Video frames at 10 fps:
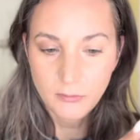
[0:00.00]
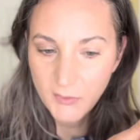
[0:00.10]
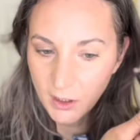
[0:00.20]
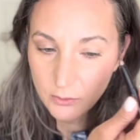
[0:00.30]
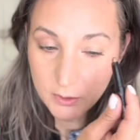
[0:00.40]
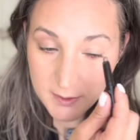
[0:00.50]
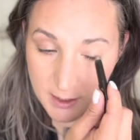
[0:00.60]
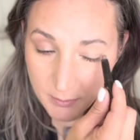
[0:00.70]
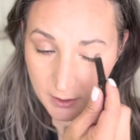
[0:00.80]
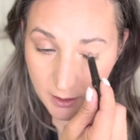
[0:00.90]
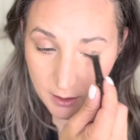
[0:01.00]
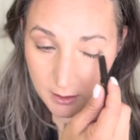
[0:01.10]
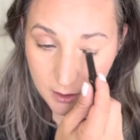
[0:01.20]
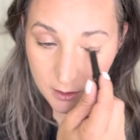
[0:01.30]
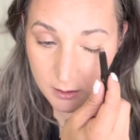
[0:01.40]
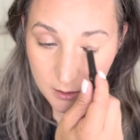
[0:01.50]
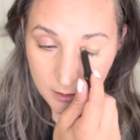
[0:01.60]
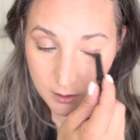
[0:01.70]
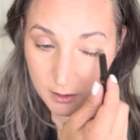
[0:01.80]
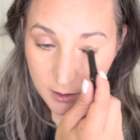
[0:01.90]
And then do the same on the other
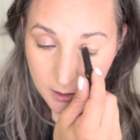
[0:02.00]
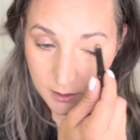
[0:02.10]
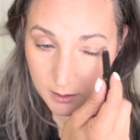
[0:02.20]
eye.